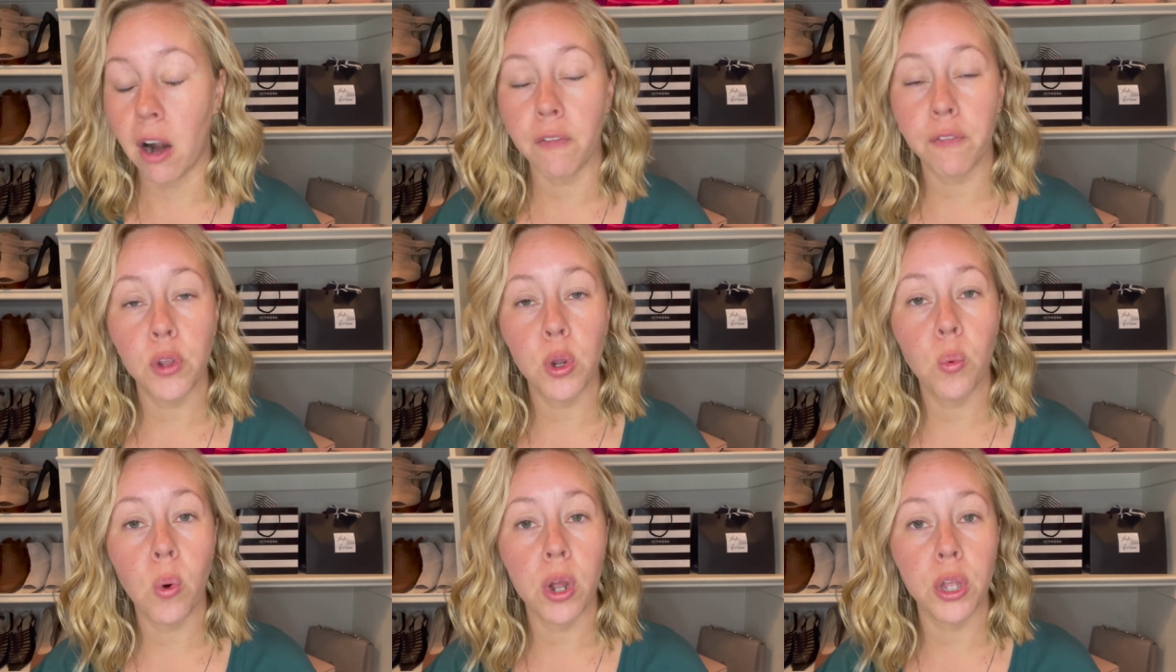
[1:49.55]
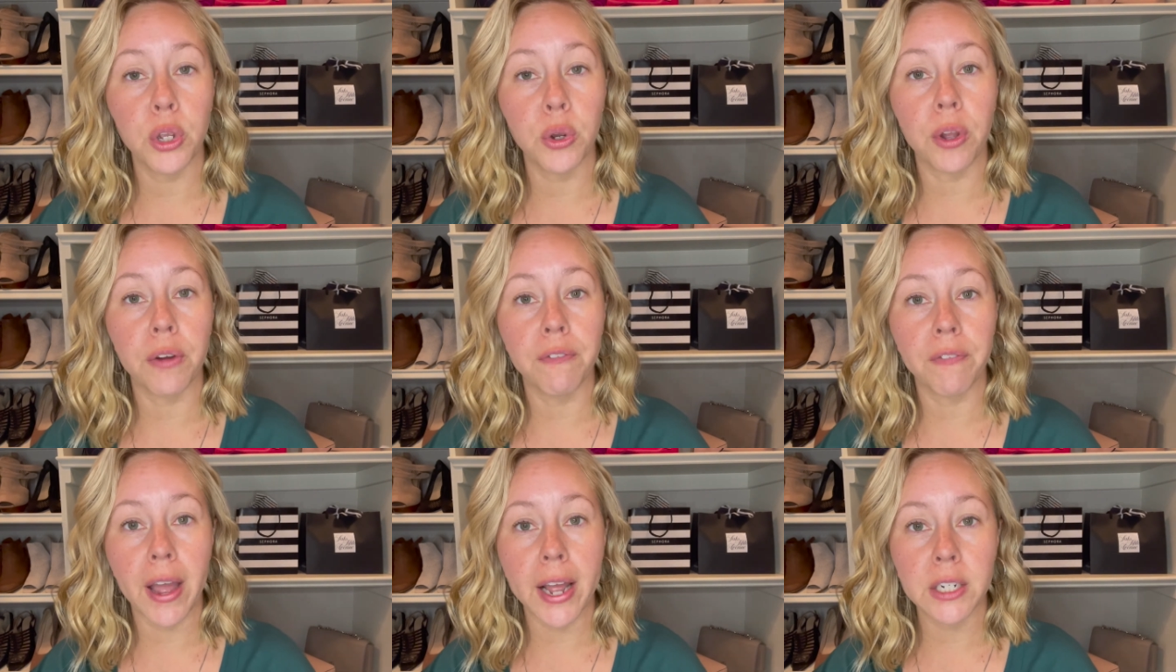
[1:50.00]
If you want, you
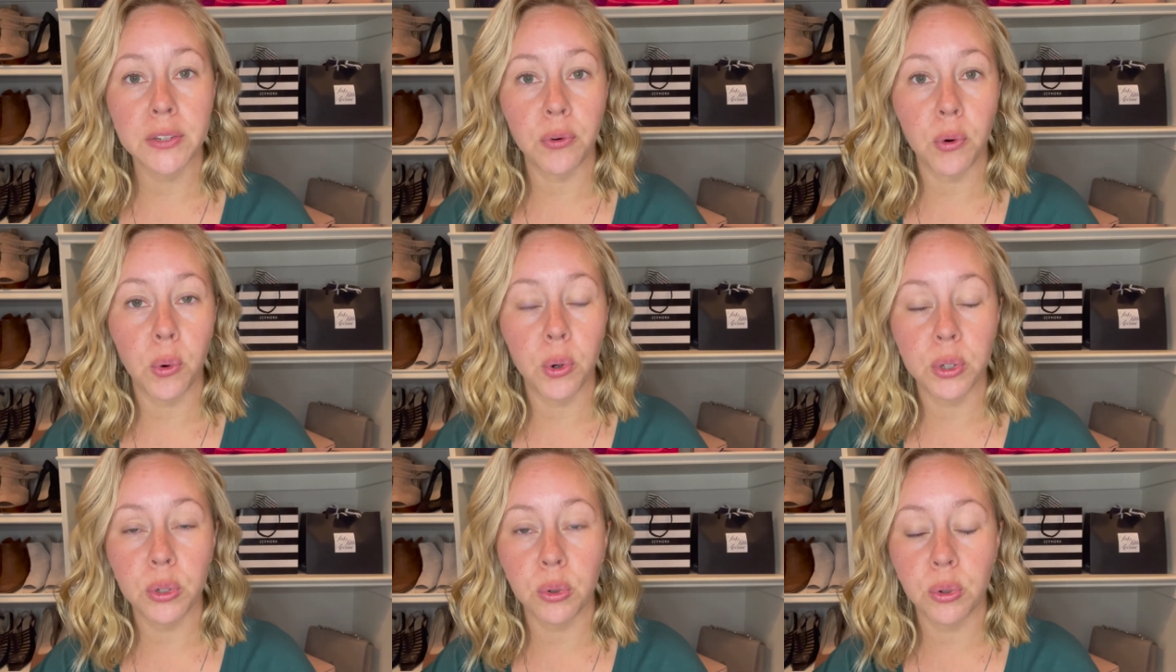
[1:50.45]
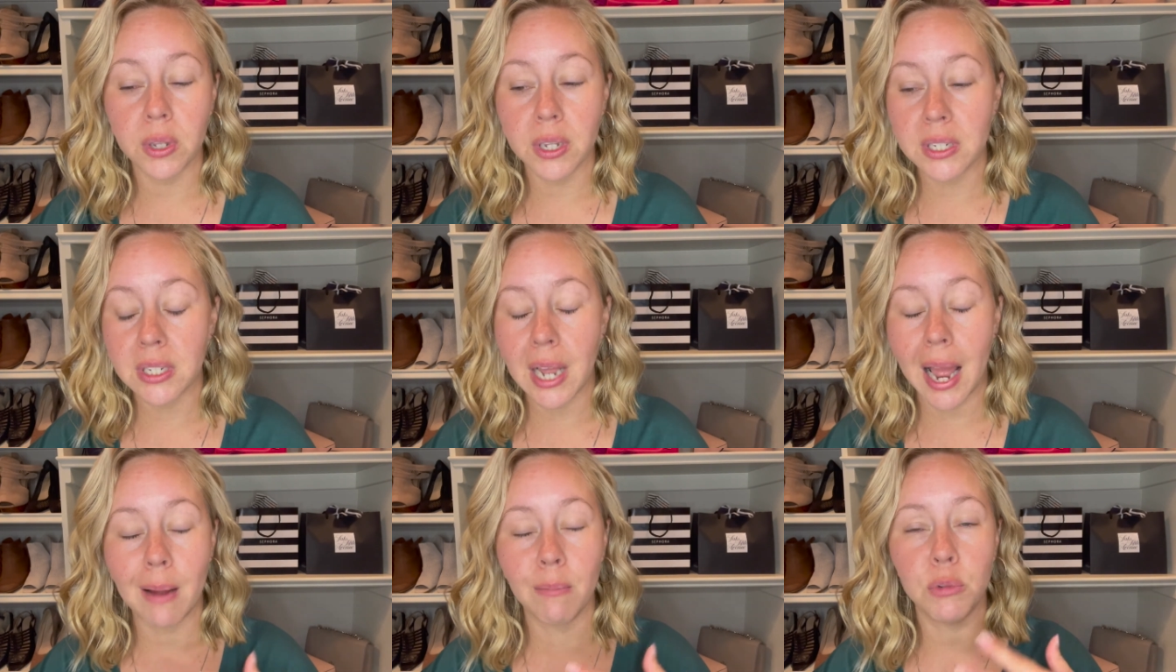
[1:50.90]
can fast forward through this.
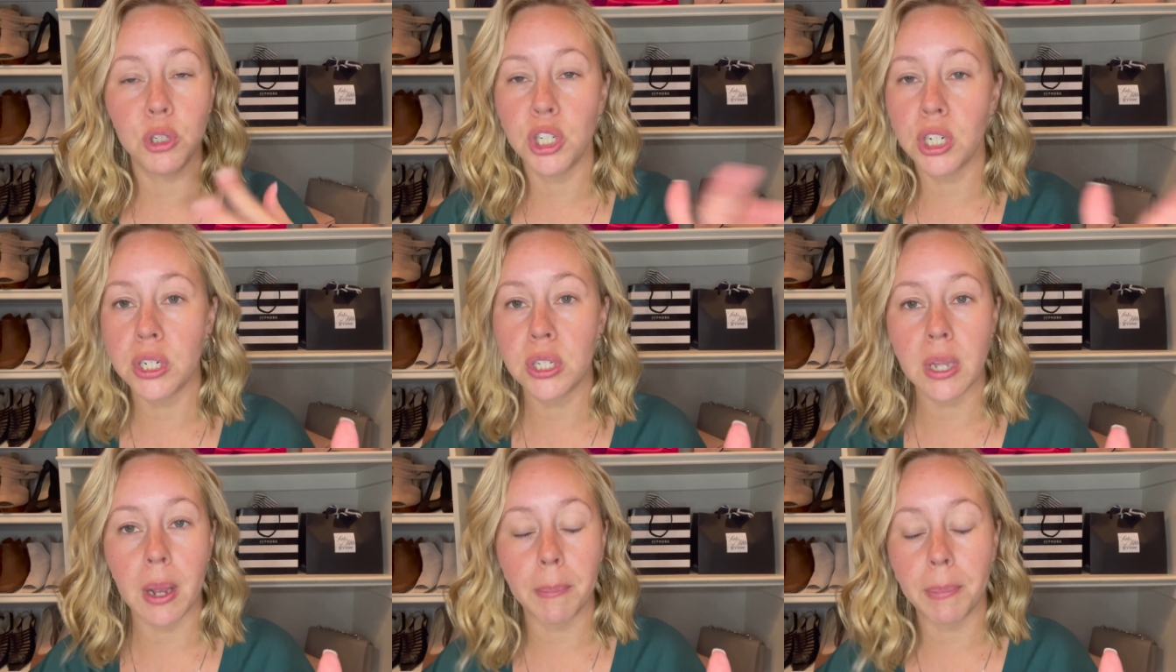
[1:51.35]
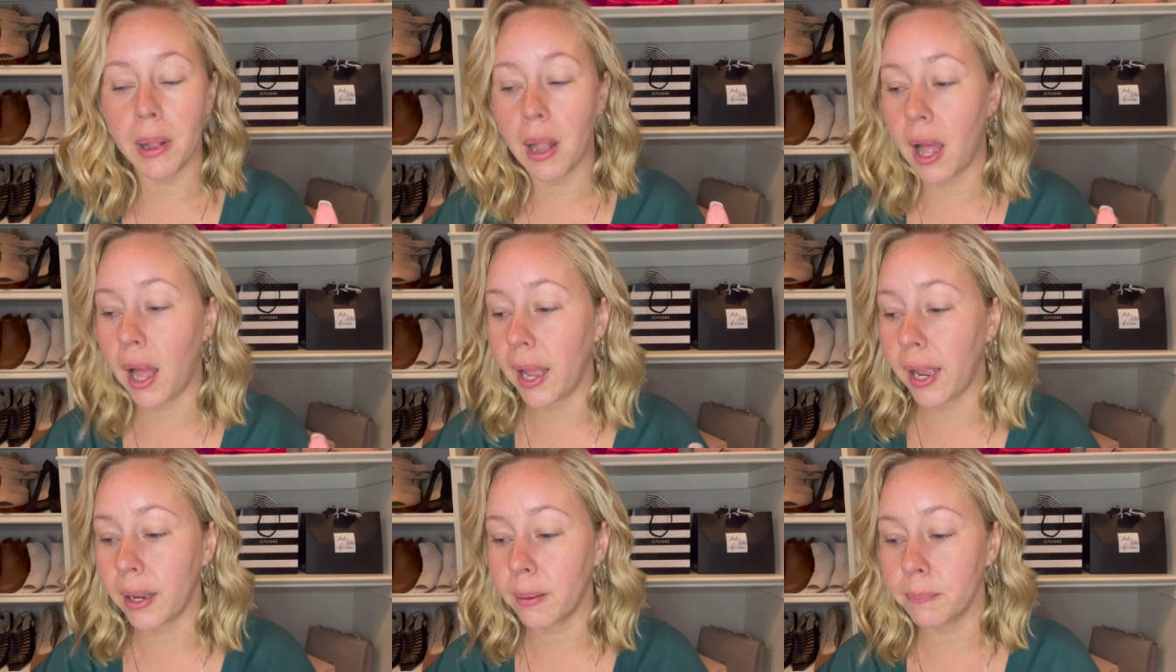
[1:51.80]
I'm just
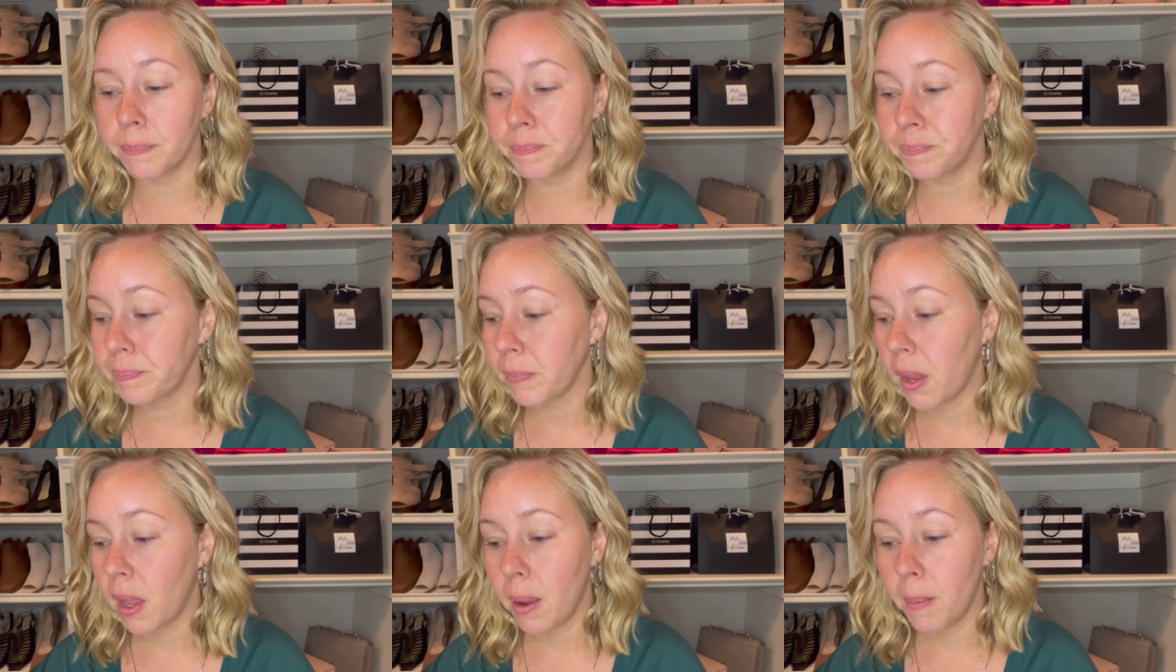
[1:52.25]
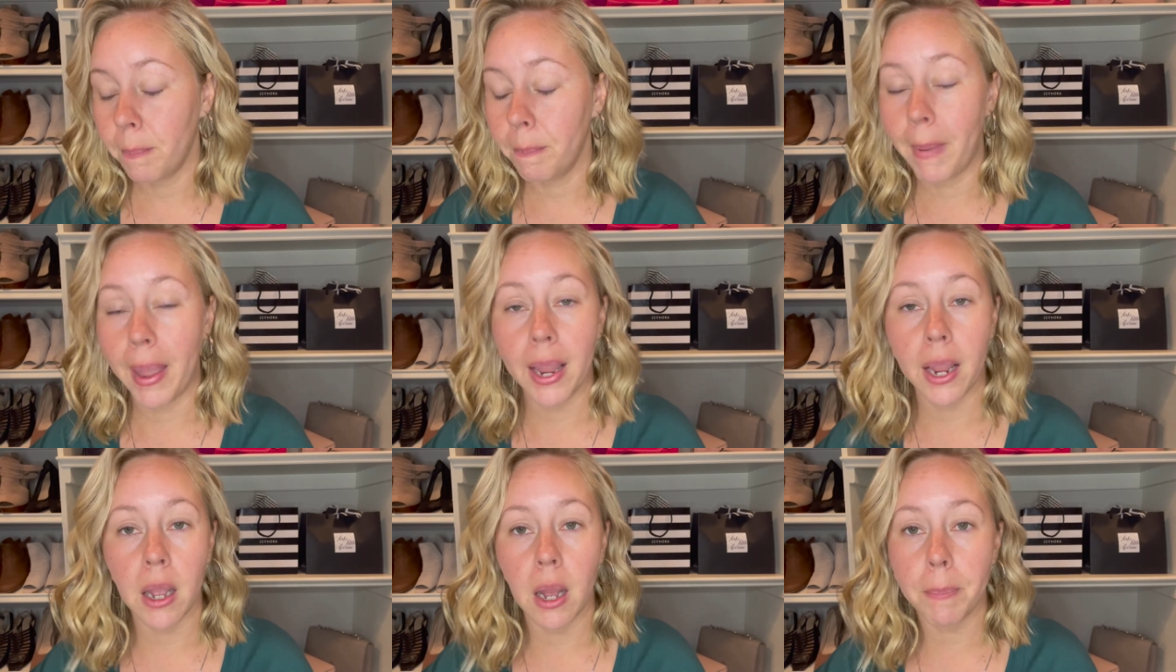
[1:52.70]
applying
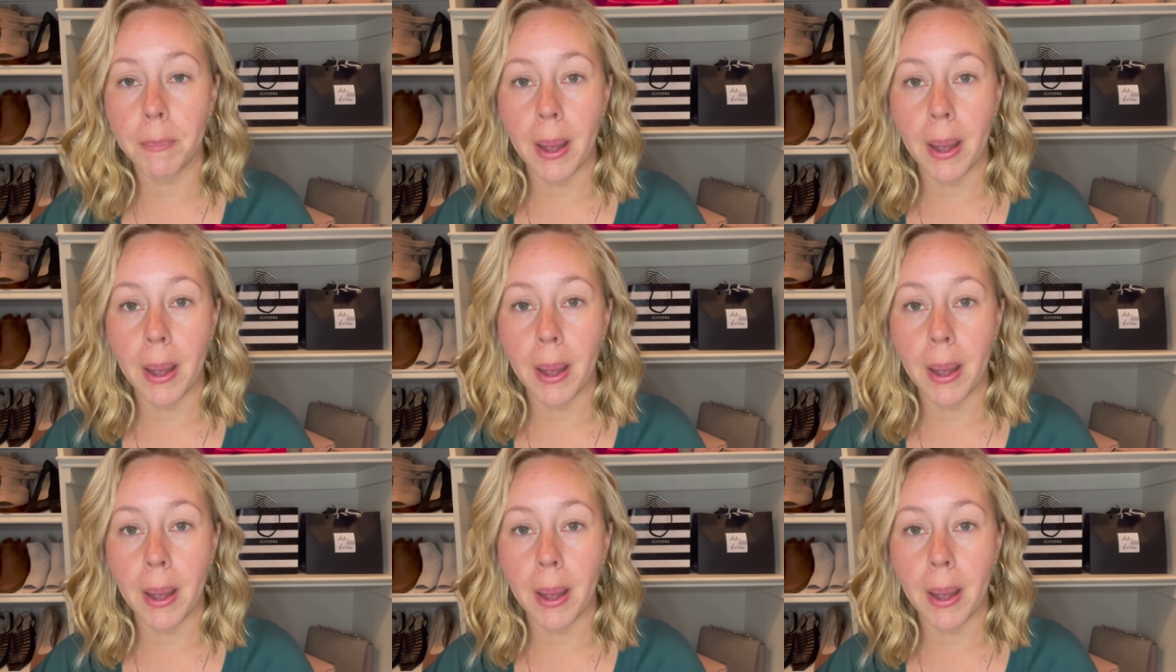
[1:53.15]
makeup.